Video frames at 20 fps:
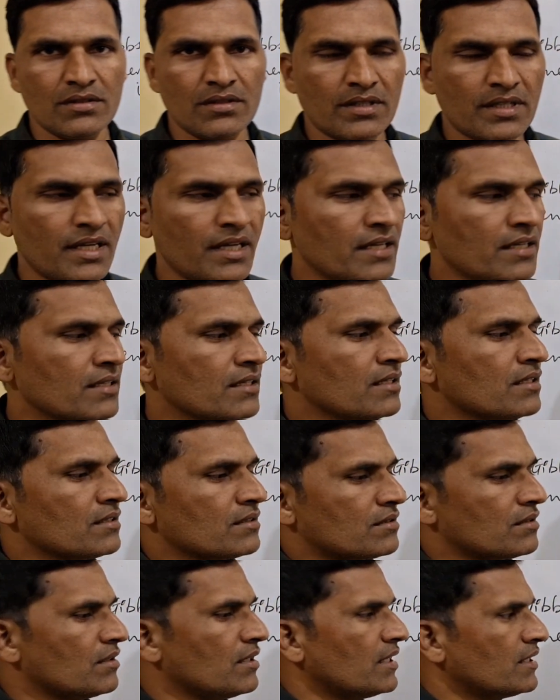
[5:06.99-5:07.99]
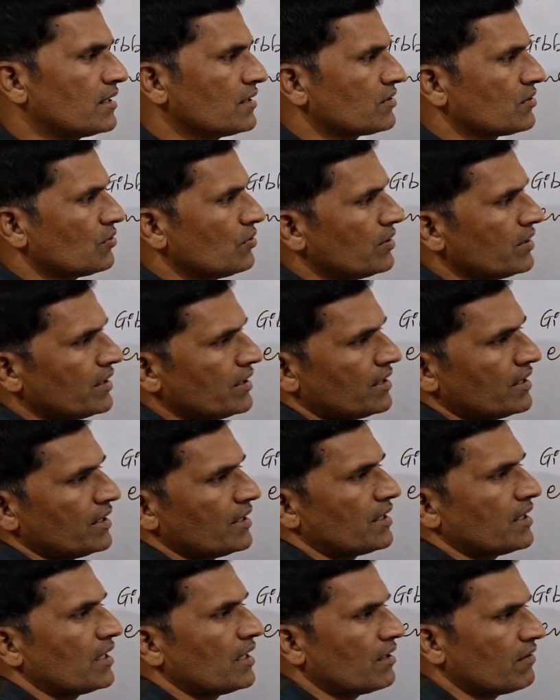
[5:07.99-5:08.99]
Okay, so let us go in
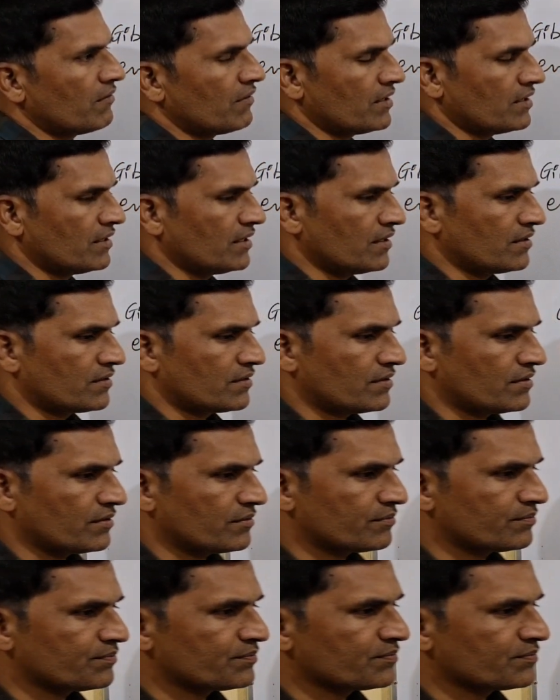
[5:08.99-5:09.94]
detail with this.